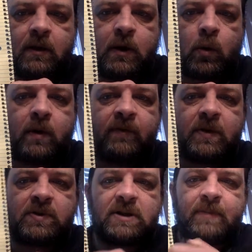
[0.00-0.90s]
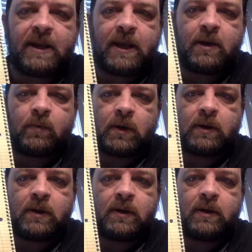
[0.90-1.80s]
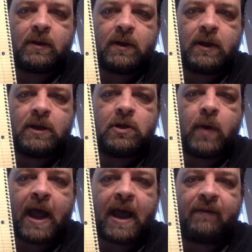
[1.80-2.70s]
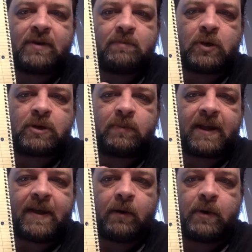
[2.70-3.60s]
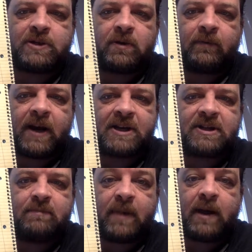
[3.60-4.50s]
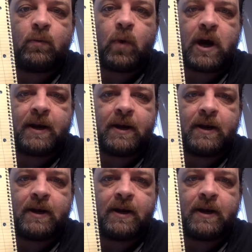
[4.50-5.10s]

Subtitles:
in order for those to be equal, you have to multiply that original fraction by 1.